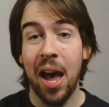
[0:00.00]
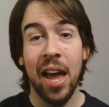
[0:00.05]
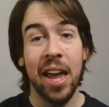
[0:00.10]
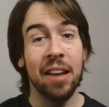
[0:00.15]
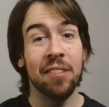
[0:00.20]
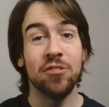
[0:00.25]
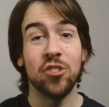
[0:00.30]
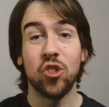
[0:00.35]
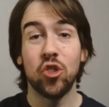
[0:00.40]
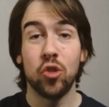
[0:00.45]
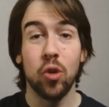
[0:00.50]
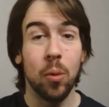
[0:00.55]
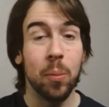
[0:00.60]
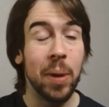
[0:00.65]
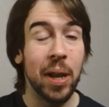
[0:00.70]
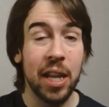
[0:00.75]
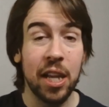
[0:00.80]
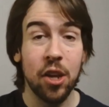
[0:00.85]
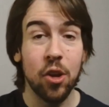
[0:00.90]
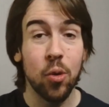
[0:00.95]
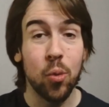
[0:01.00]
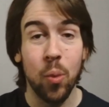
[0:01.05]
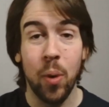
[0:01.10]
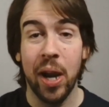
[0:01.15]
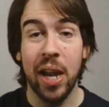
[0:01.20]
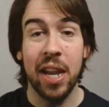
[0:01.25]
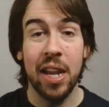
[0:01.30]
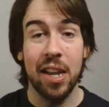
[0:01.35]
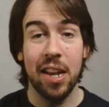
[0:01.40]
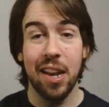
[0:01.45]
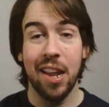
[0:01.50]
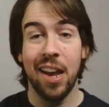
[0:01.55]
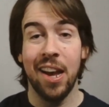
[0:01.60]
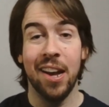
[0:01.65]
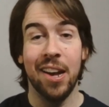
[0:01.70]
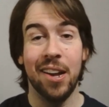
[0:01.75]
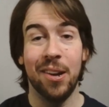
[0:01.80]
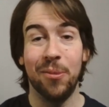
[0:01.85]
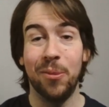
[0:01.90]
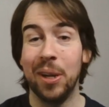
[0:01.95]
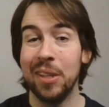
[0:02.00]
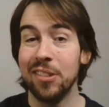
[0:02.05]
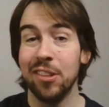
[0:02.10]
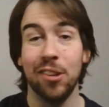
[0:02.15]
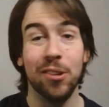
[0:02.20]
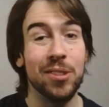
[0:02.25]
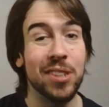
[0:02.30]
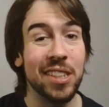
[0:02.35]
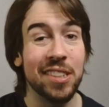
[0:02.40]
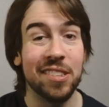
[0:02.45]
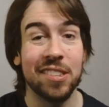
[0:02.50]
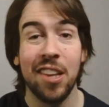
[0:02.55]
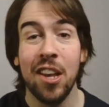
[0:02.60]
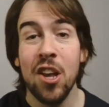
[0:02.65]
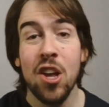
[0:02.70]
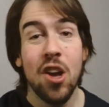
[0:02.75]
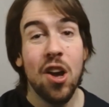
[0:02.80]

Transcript: I have so many great uh, resolutions,